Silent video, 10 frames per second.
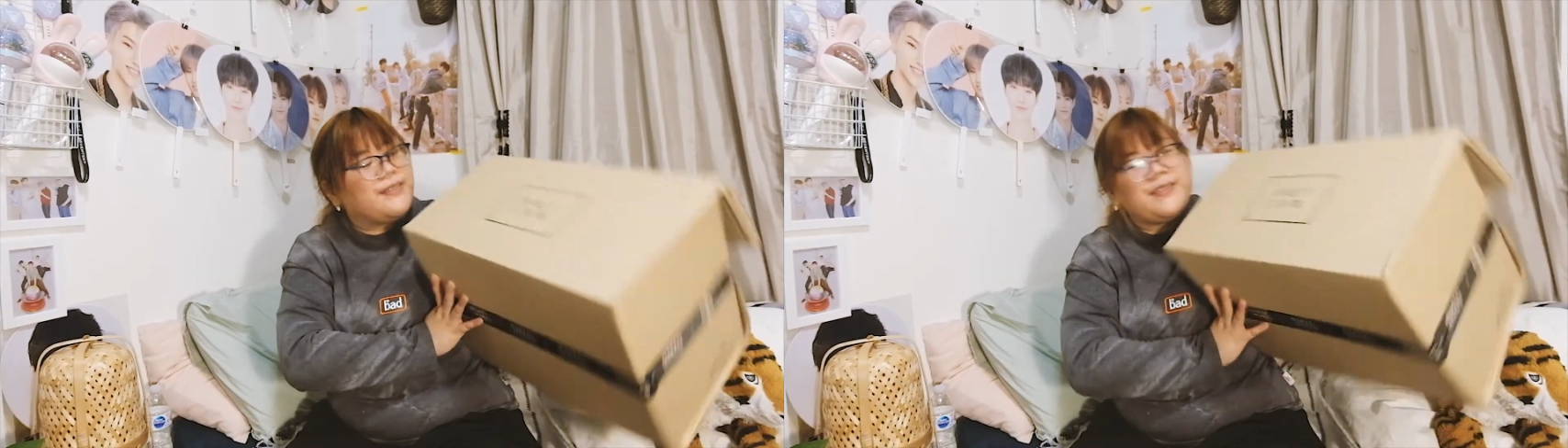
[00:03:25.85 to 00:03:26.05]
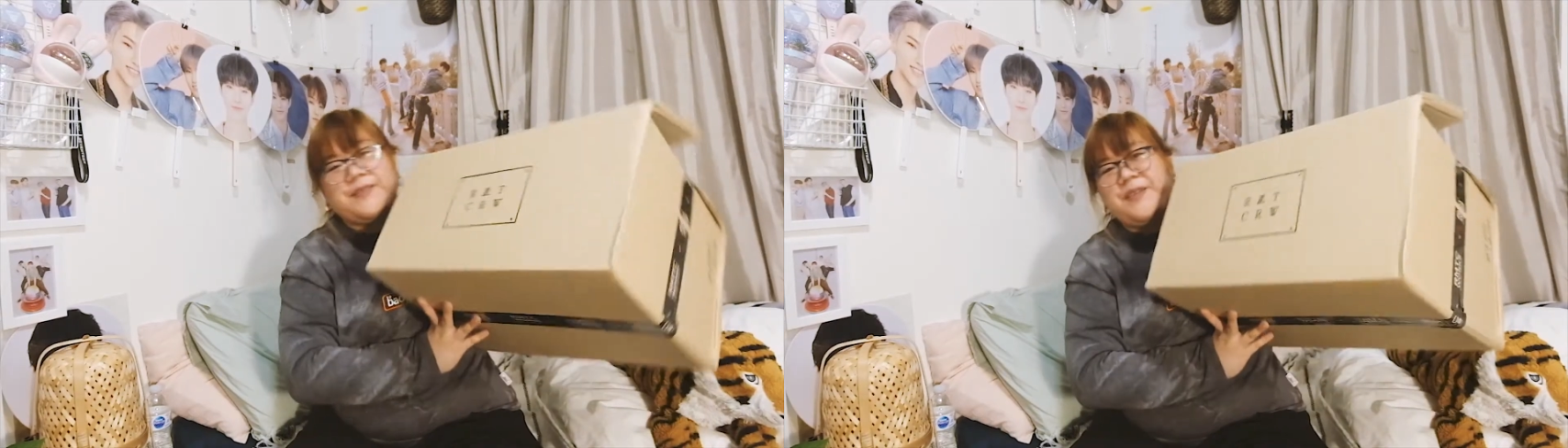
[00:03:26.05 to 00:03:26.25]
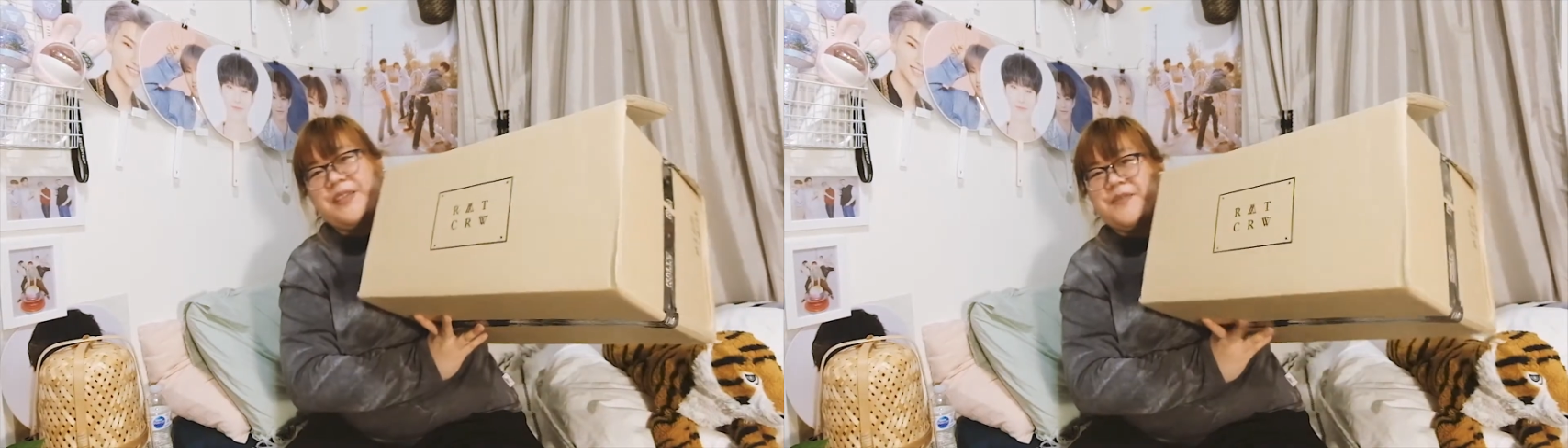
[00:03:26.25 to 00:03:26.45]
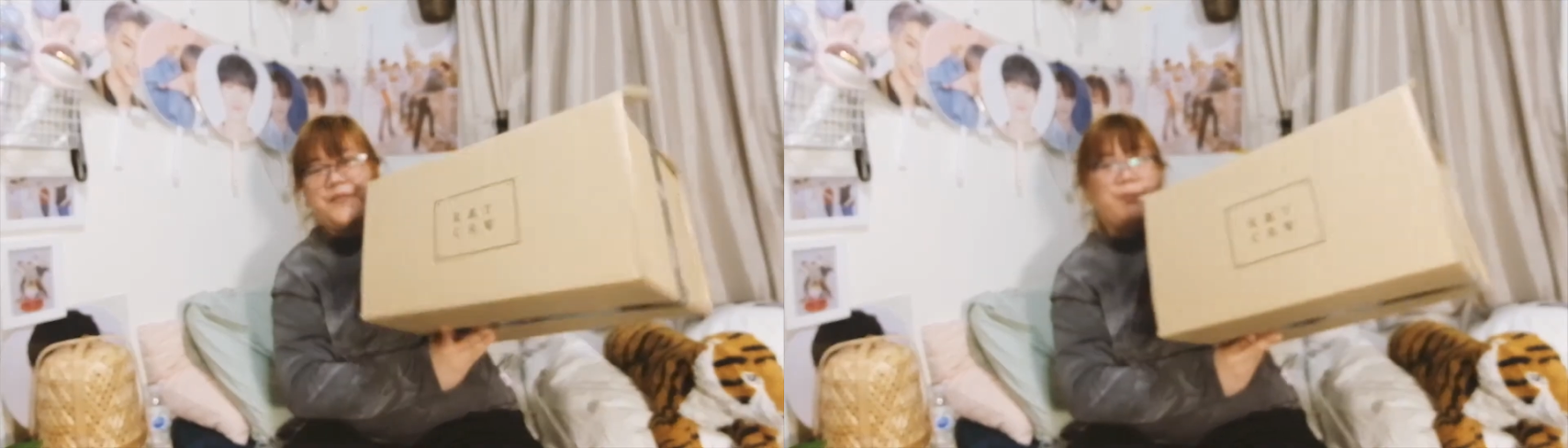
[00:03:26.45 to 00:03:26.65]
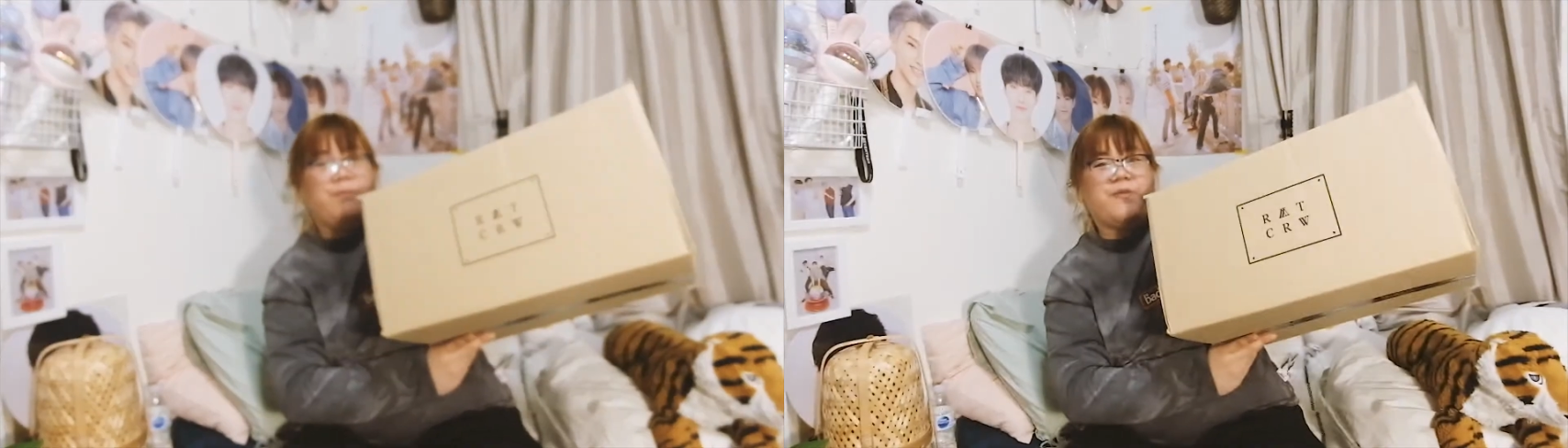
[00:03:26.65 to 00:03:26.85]
this one is
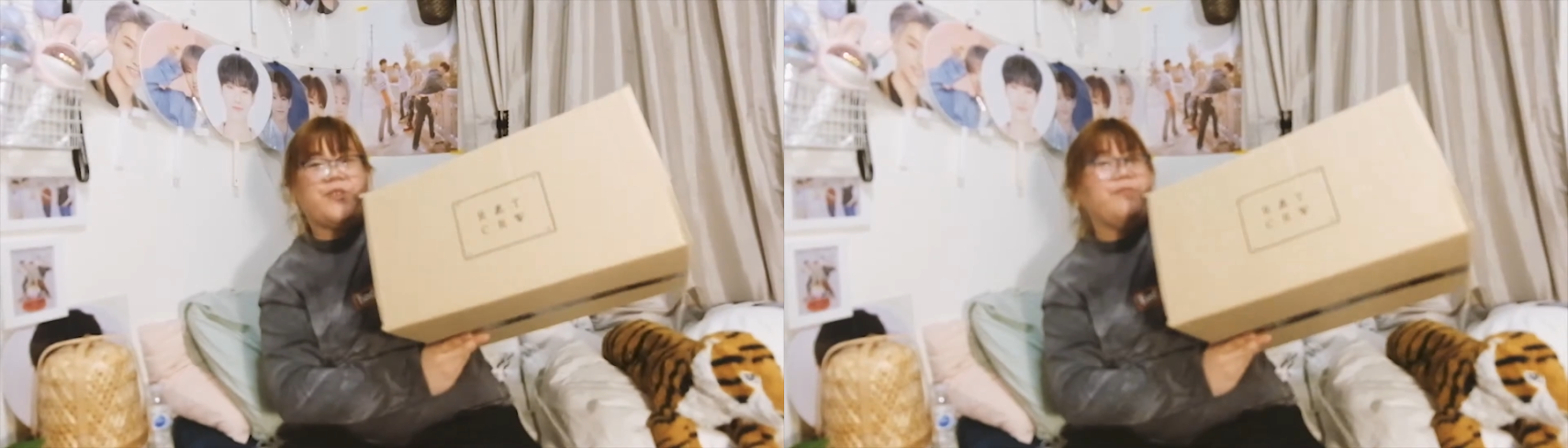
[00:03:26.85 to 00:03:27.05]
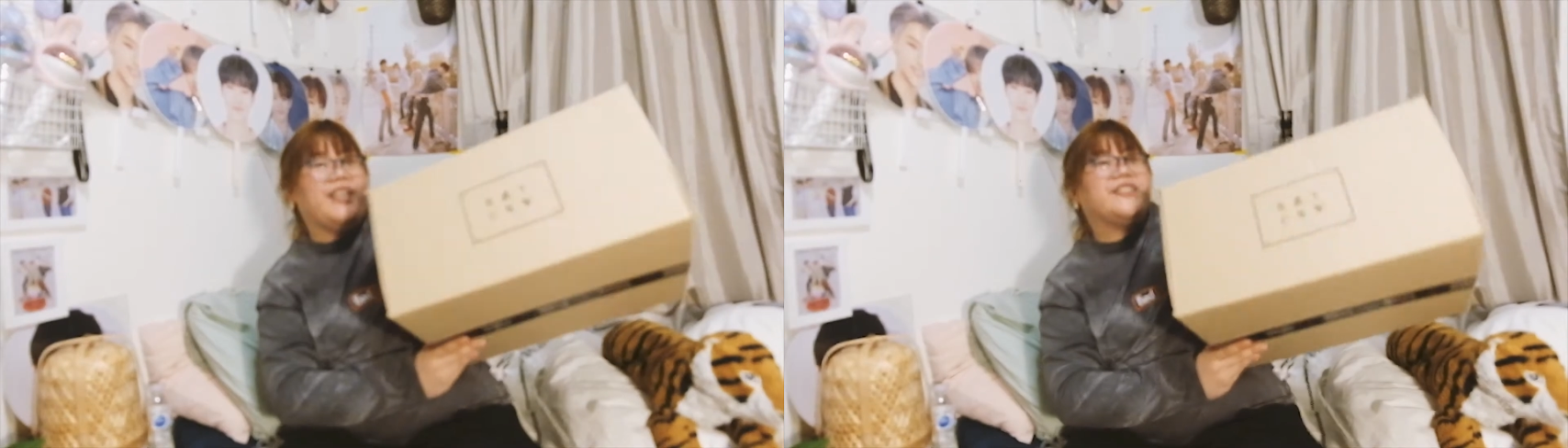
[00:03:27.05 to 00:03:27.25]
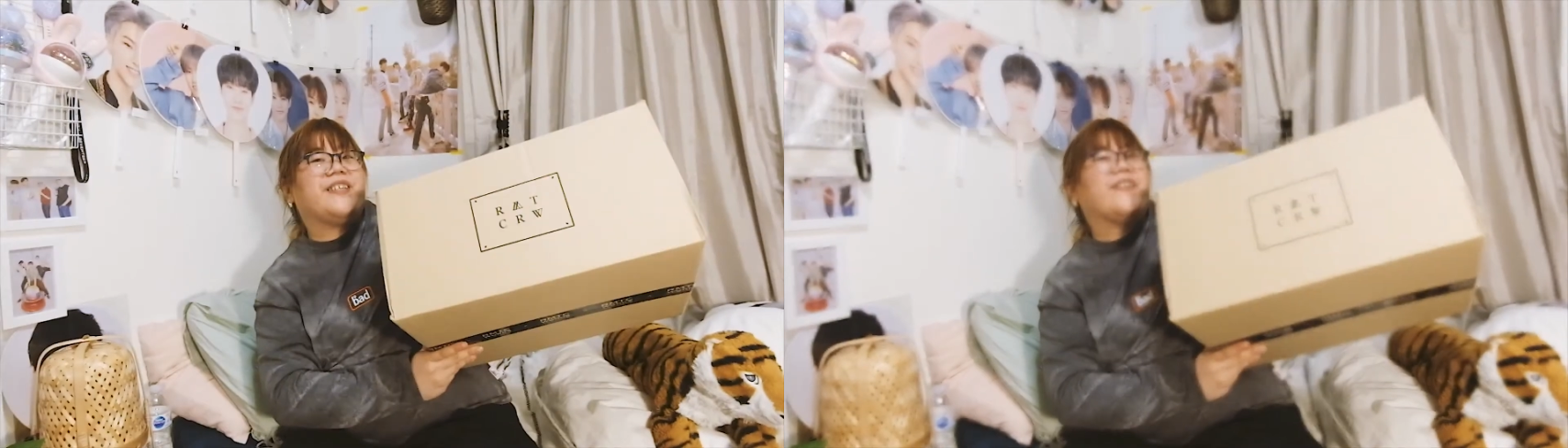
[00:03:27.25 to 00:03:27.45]
from Romantic